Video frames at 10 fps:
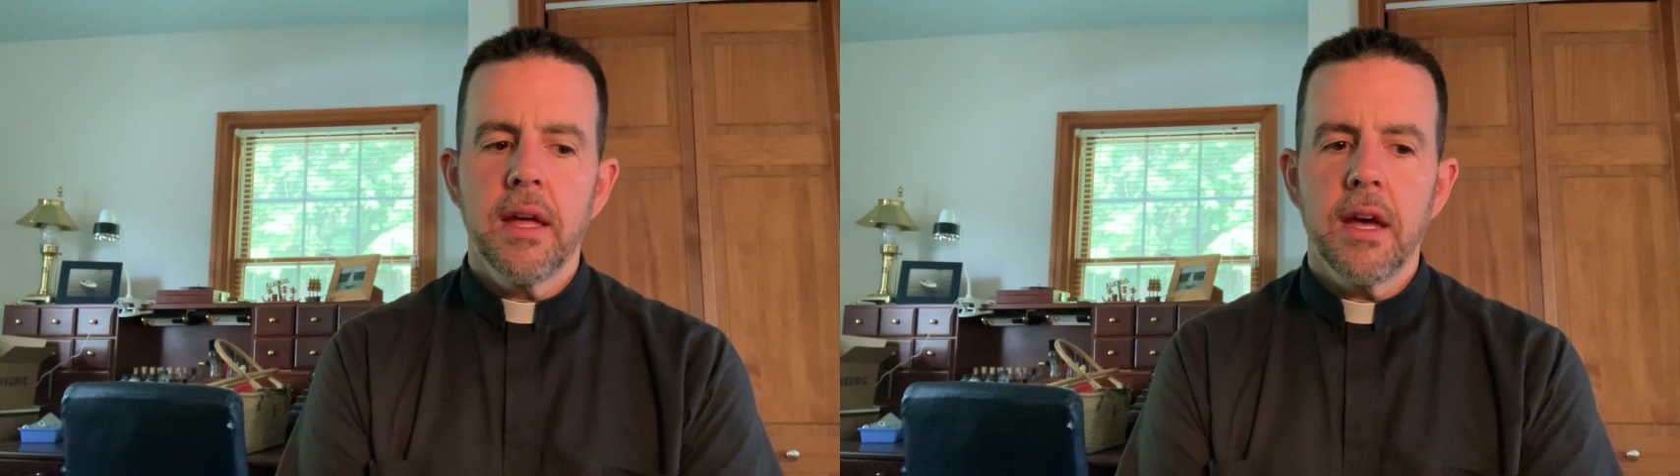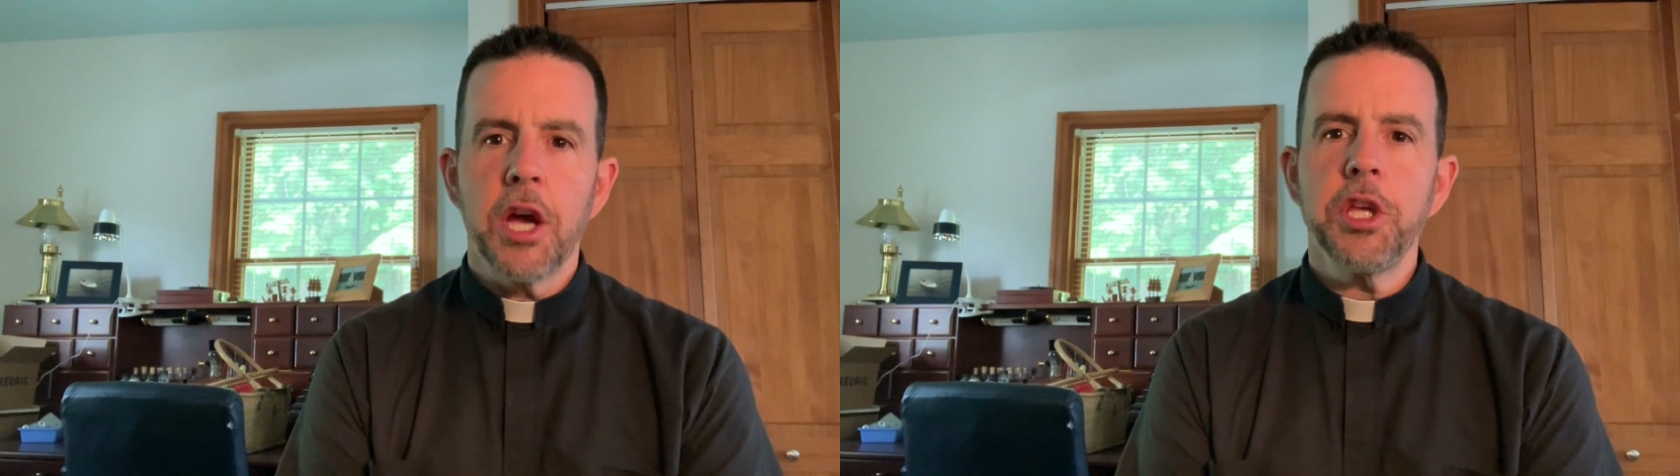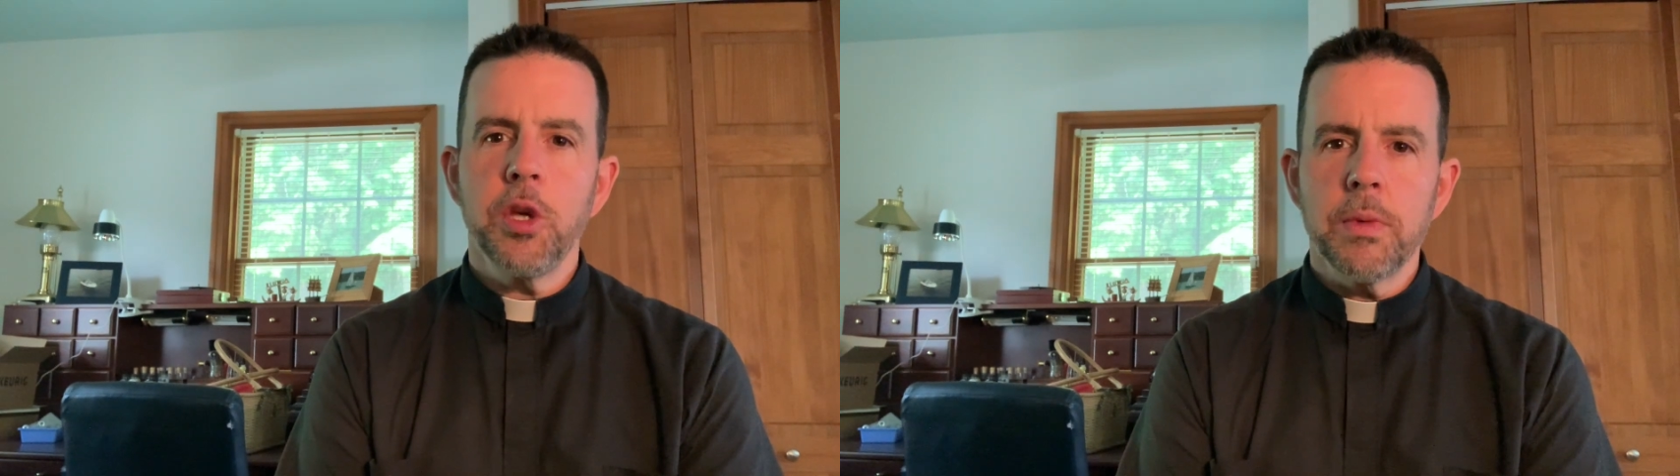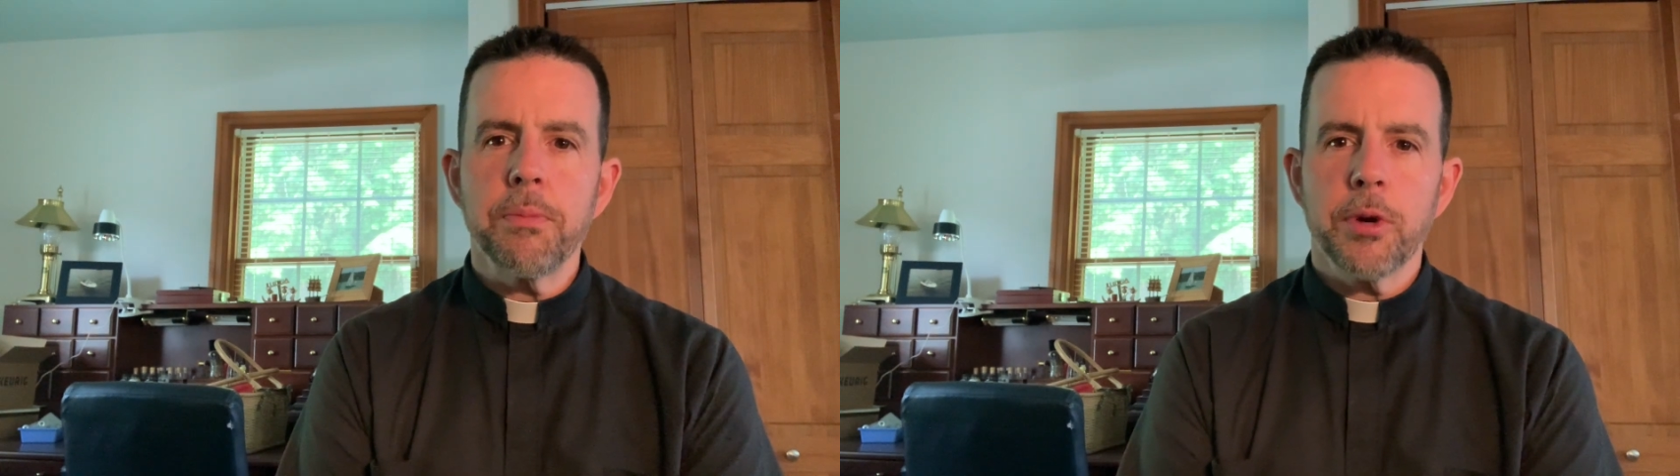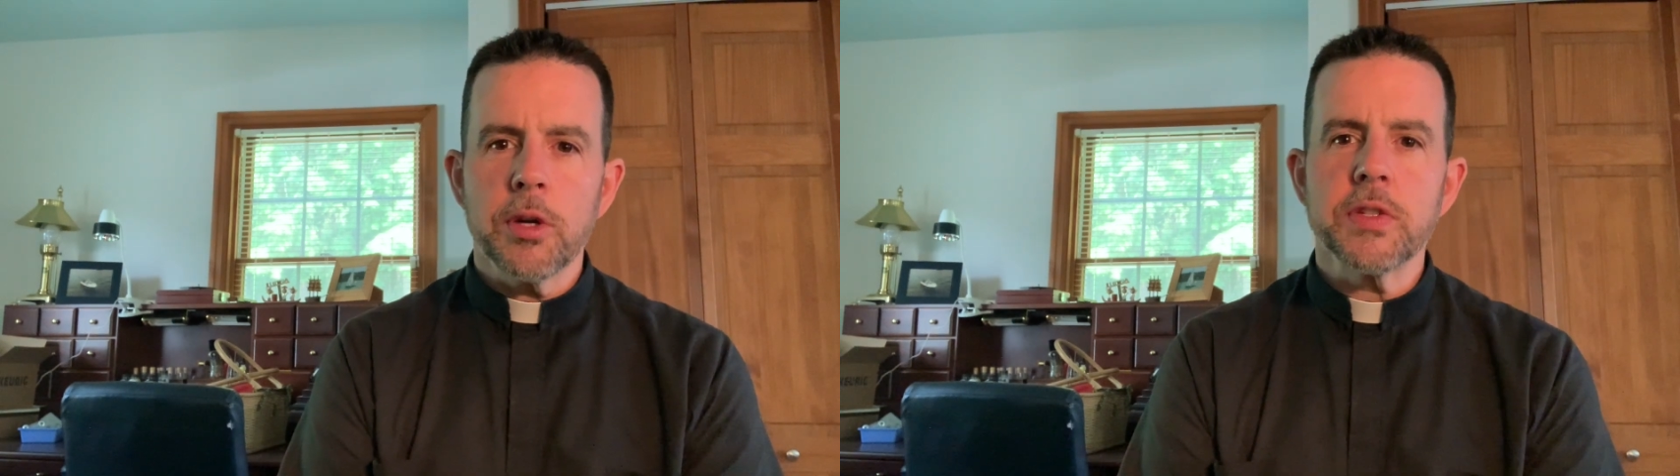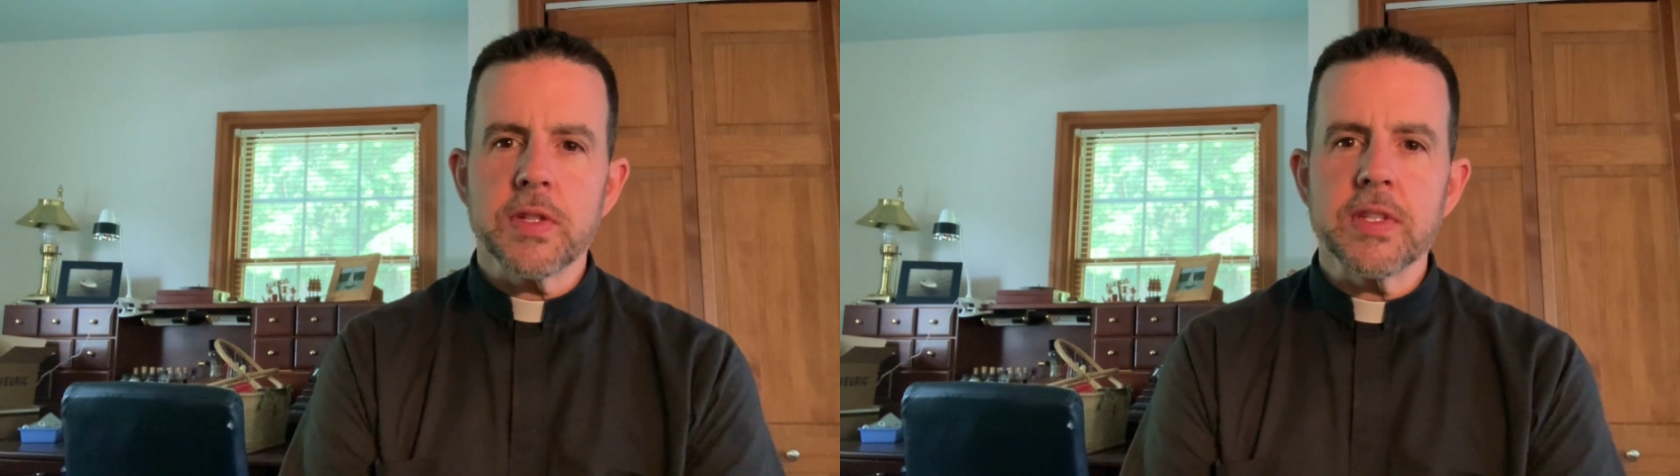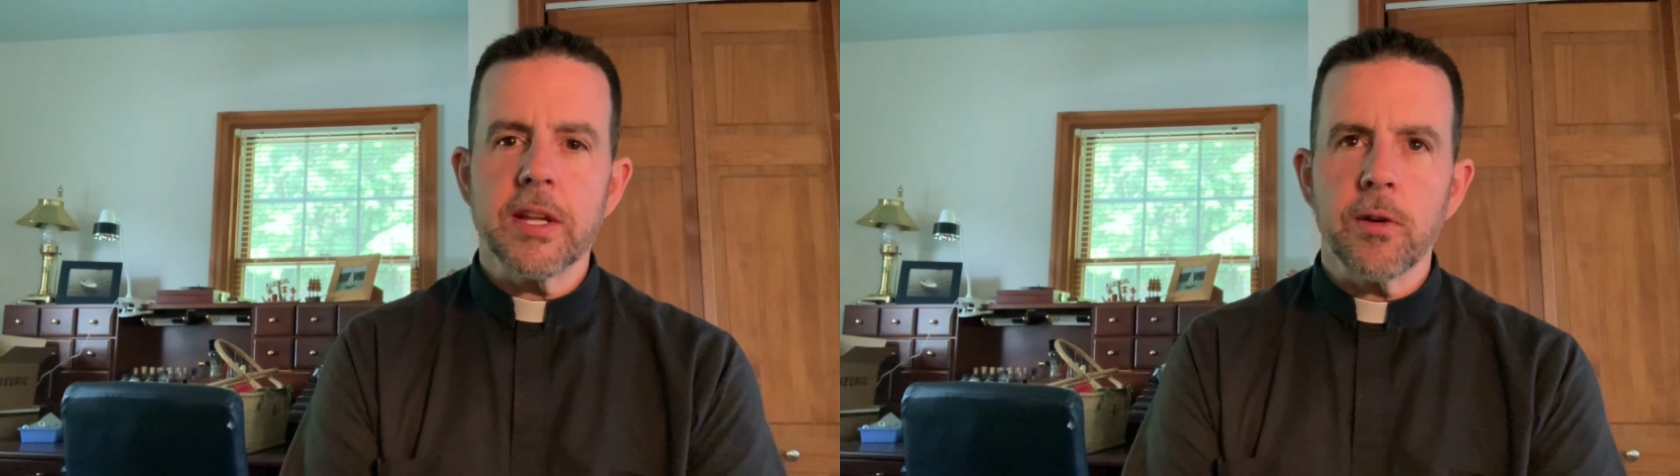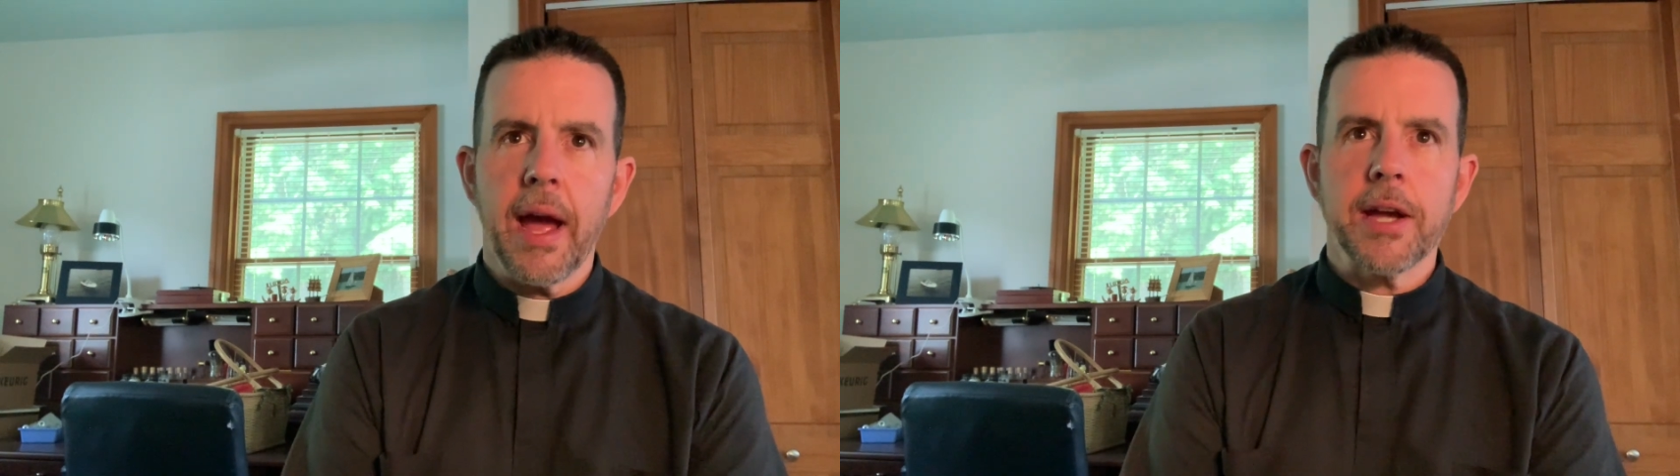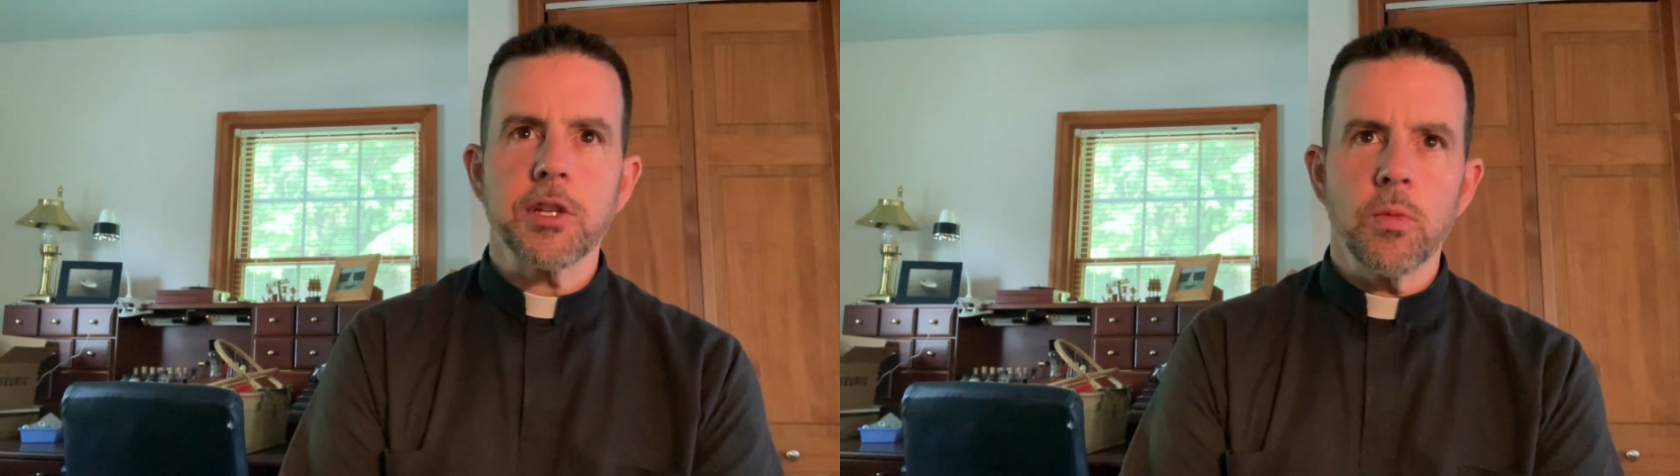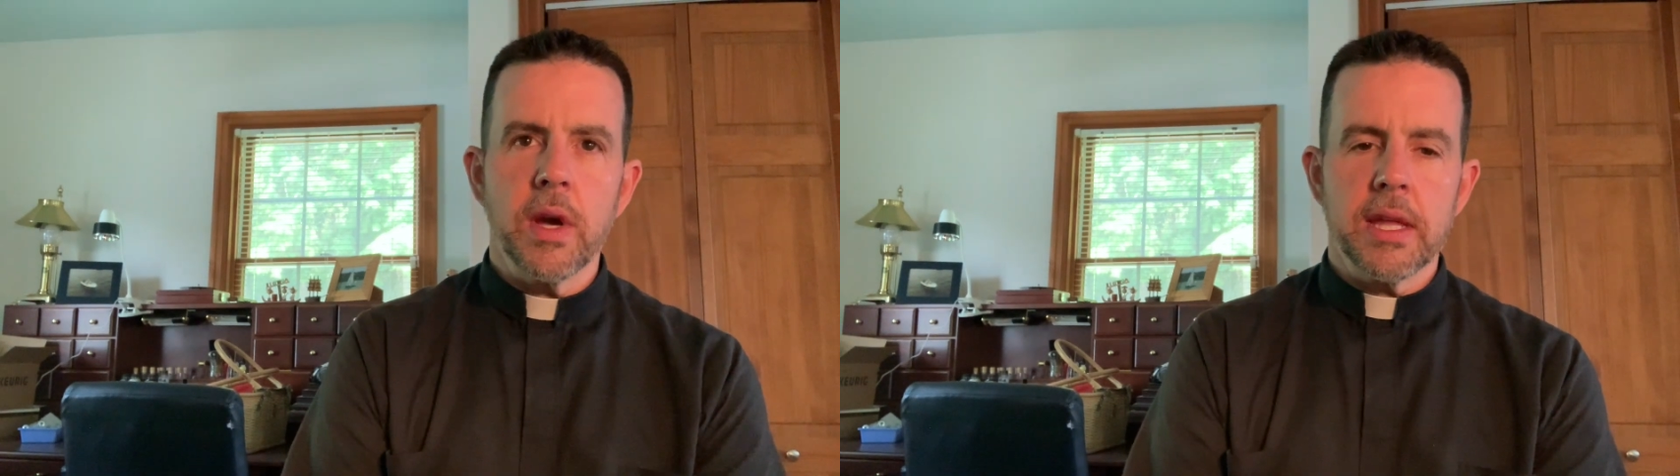a human person's
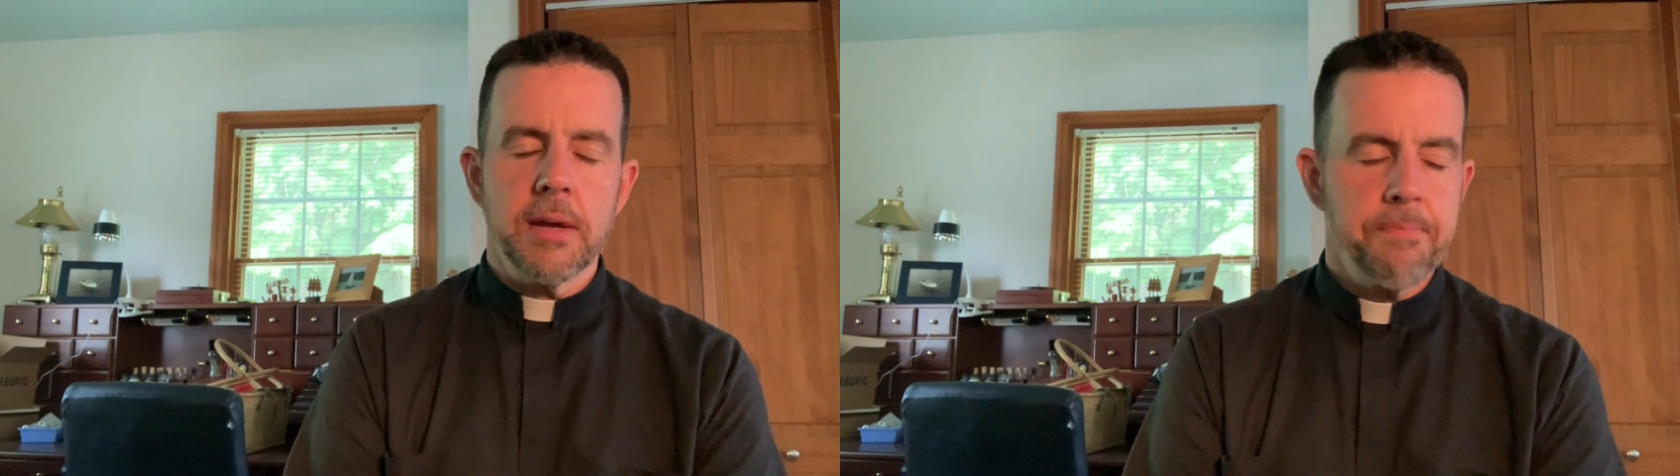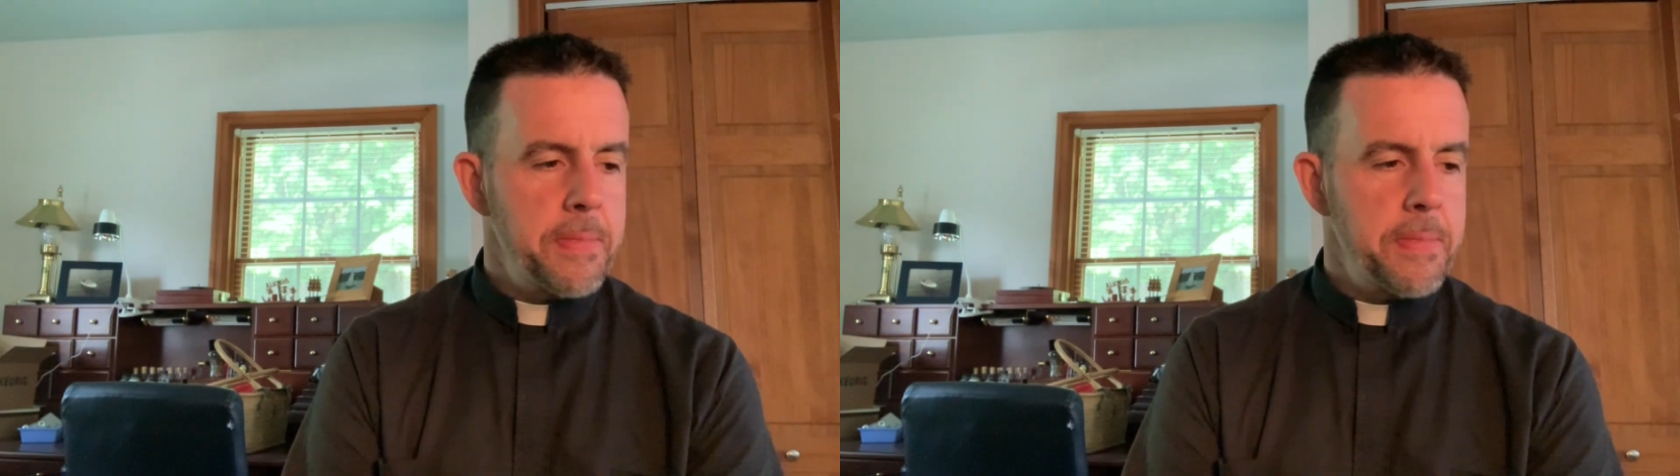interaction with it.